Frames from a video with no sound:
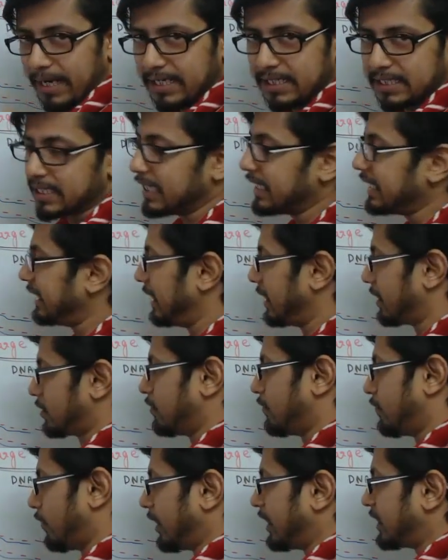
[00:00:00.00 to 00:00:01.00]
gel
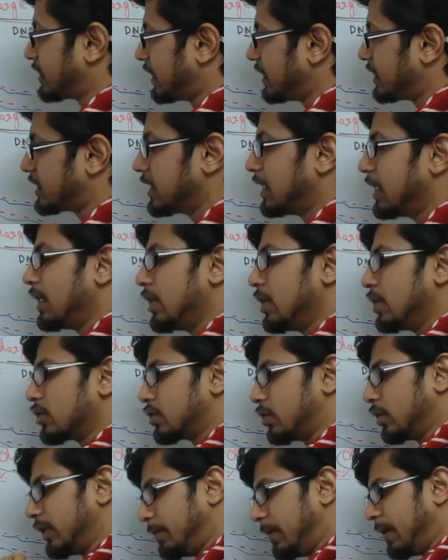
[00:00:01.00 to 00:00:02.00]
electrophoresis. So
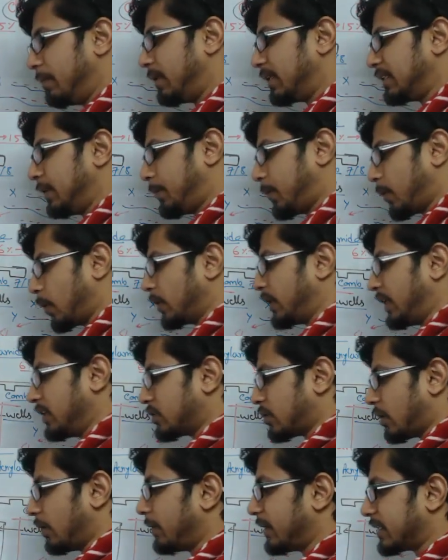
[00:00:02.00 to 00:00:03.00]
remember, the proteins
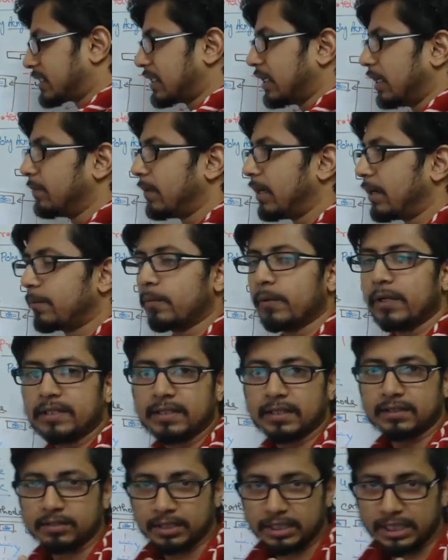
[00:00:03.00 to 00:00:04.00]
always come up with the
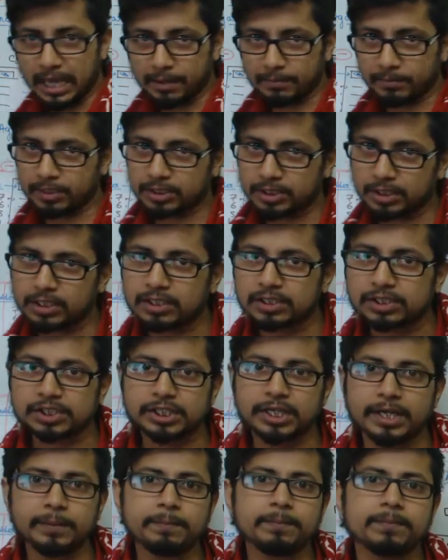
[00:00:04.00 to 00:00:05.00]
three-dimensional shape,
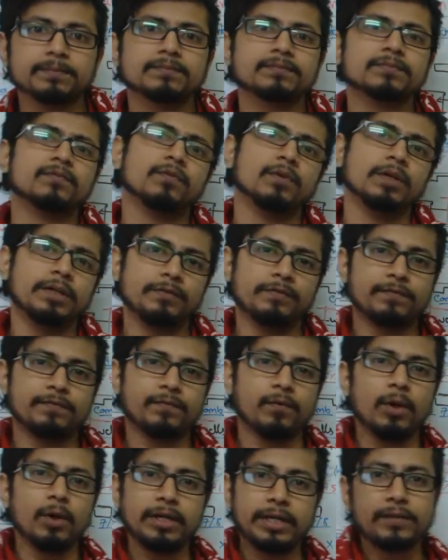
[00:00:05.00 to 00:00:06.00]
fully
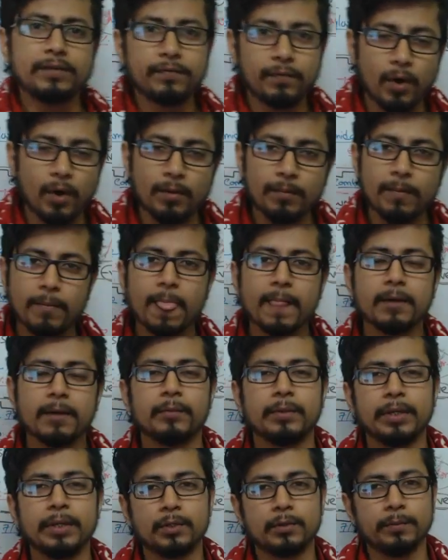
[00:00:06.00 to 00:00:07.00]
folded form. We need
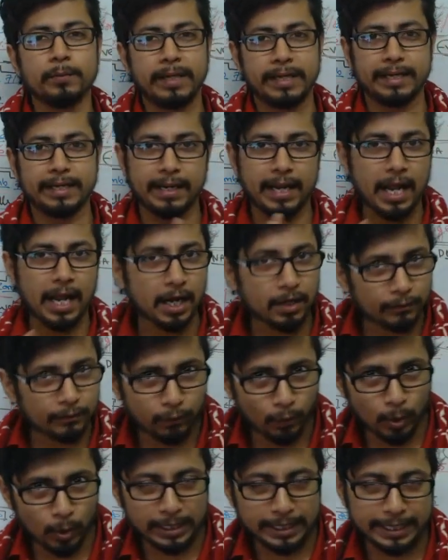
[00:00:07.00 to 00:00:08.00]
to make it
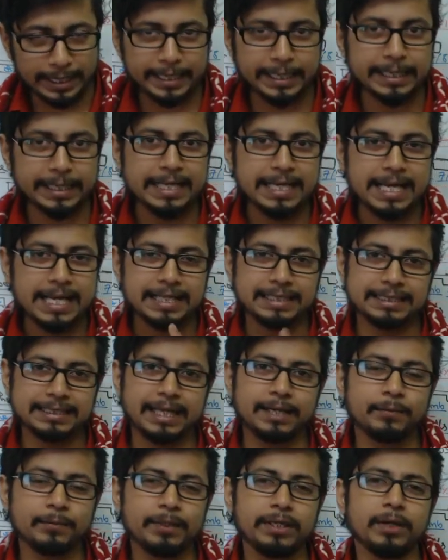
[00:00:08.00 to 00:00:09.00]
unfolded, then
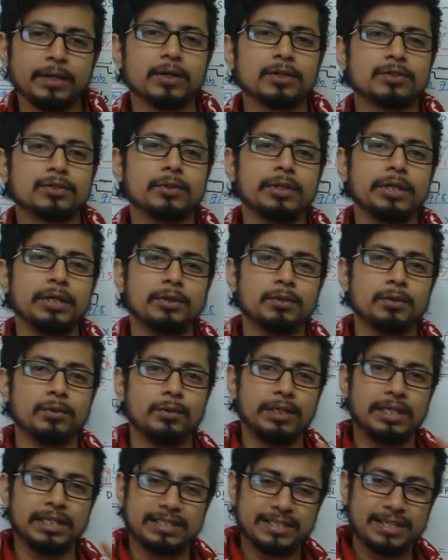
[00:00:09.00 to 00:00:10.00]
we also need to
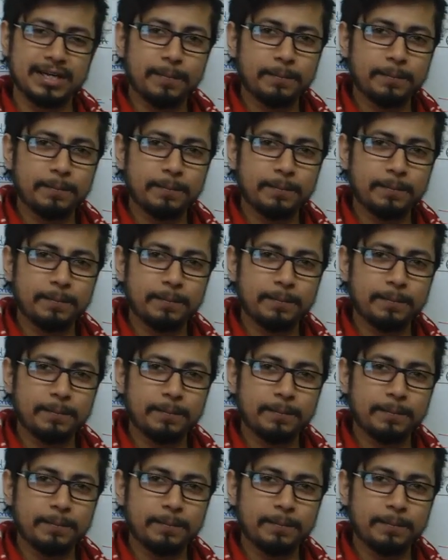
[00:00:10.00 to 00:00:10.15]
disrupt